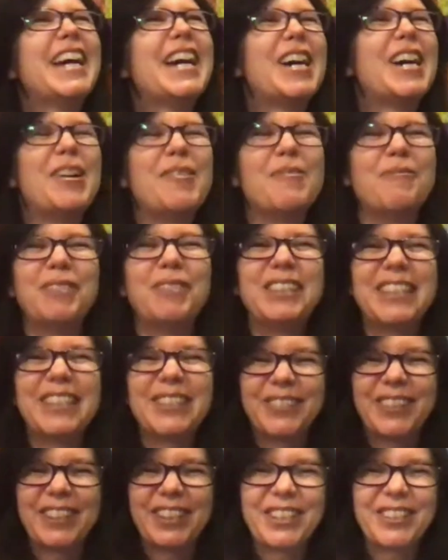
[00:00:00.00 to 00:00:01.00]
um, which
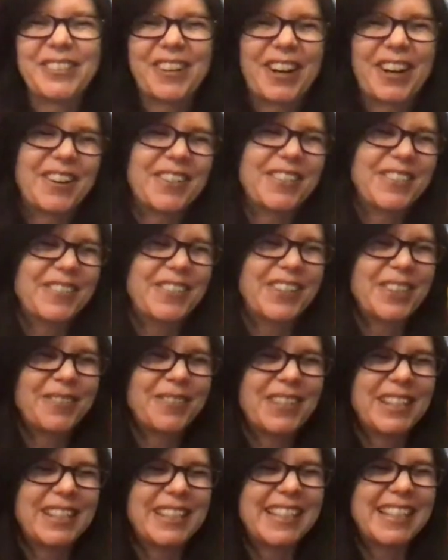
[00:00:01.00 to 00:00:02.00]
is where you are with
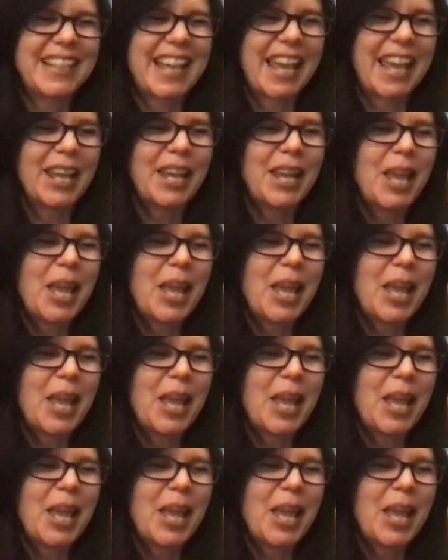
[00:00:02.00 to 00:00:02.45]
me today.